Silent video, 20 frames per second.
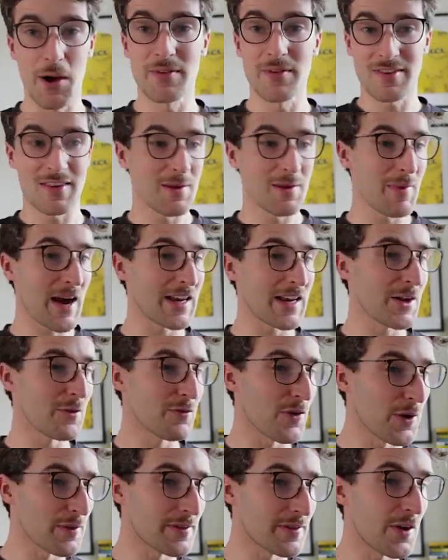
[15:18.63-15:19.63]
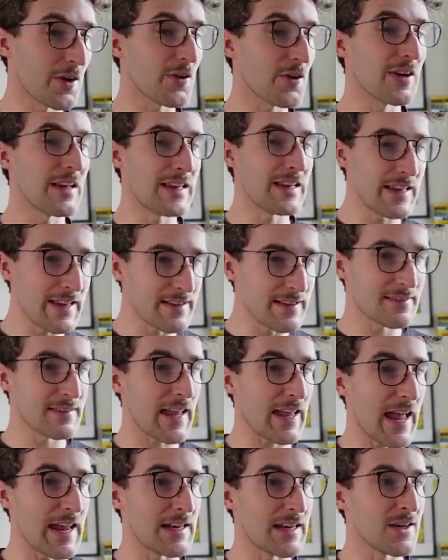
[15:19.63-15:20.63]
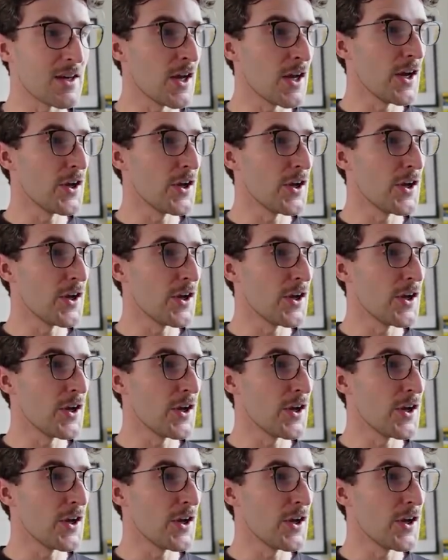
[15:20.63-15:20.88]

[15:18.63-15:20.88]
into the Maglia Rosa or at least gain